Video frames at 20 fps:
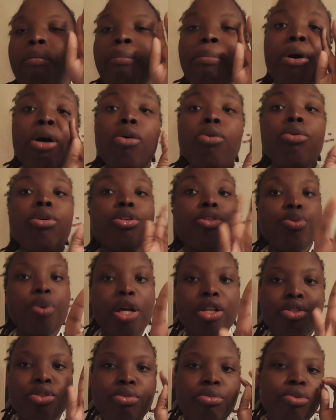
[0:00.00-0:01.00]
Bone,
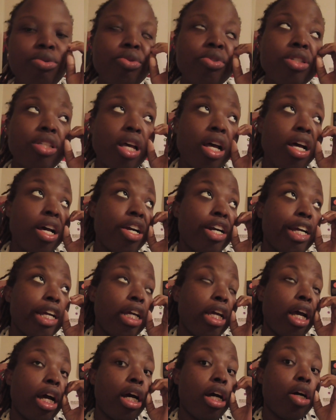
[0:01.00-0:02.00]
Swatu Moon,
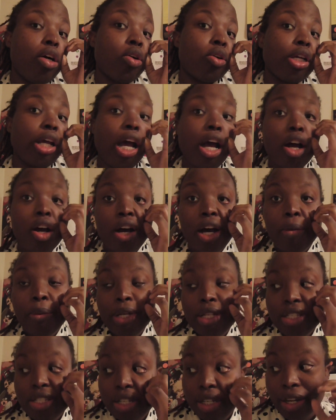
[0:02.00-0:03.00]
sorry, y'all. Y'all, I
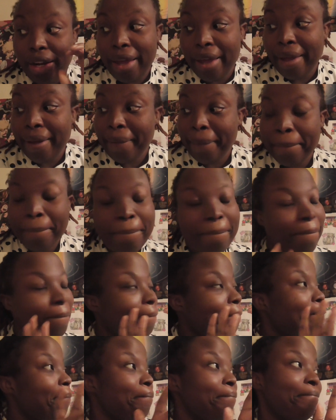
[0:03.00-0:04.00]
went and took a nap.
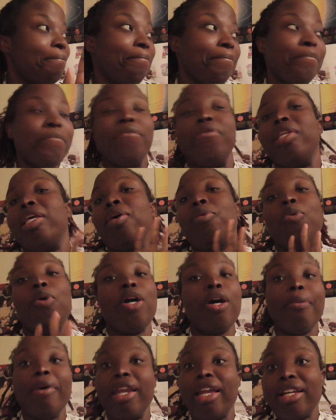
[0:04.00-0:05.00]

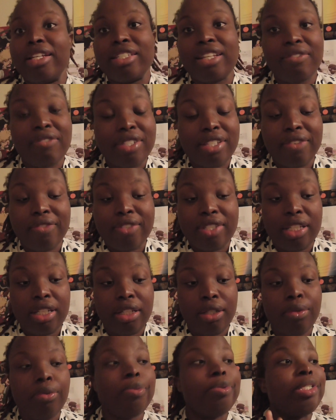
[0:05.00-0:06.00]
Woke up at like
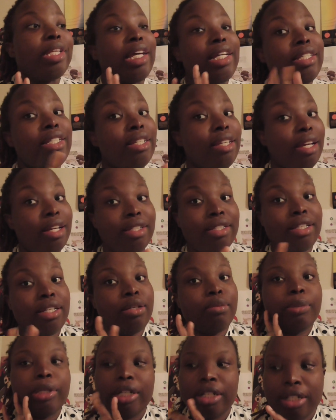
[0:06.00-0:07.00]
7.17. It was
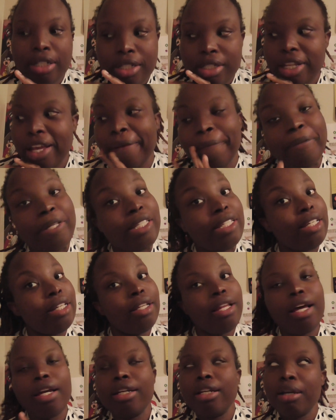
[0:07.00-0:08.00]
19.19 because I've been seeing
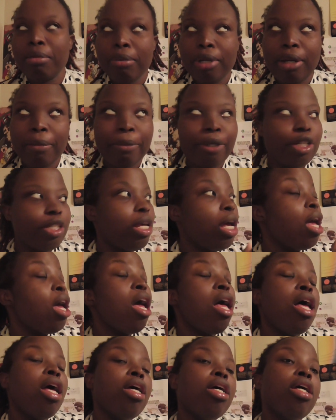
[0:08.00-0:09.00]
a lot of double numbers.
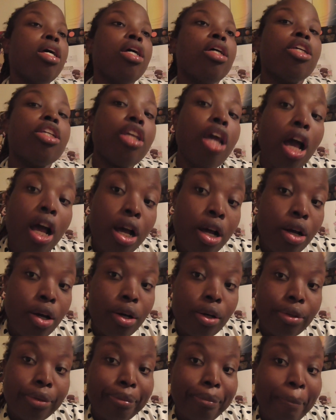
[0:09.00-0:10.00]

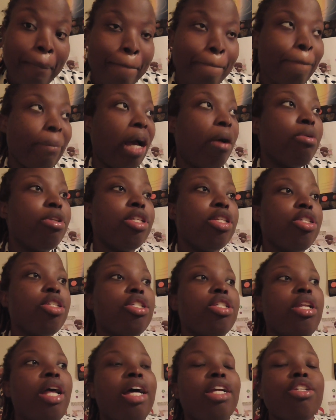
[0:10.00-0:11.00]
Y'all, I want
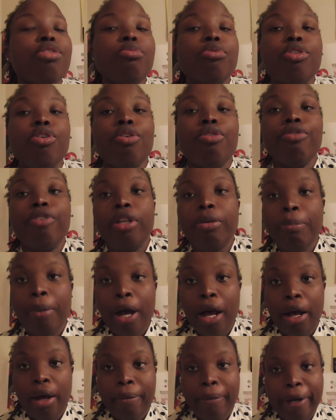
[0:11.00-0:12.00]
to. I just went to go feed
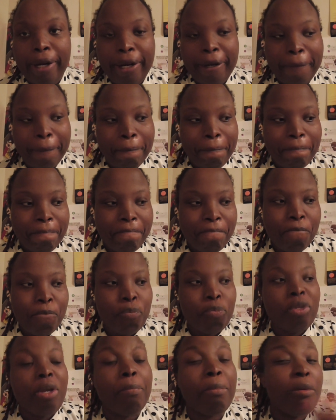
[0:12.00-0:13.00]
Pop, right?
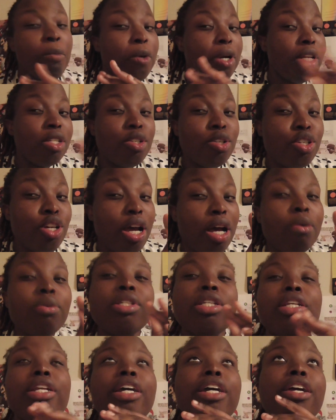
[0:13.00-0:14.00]
Remember when I told you I
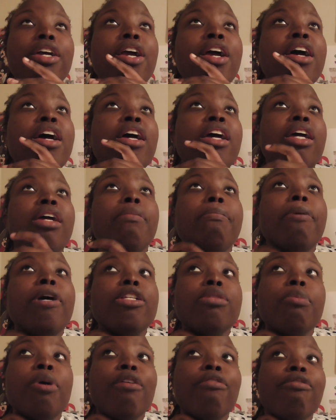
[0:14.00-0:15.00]
was in there in
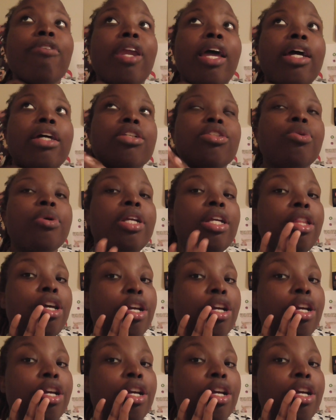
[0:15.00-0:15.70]
PetSmart for like 20,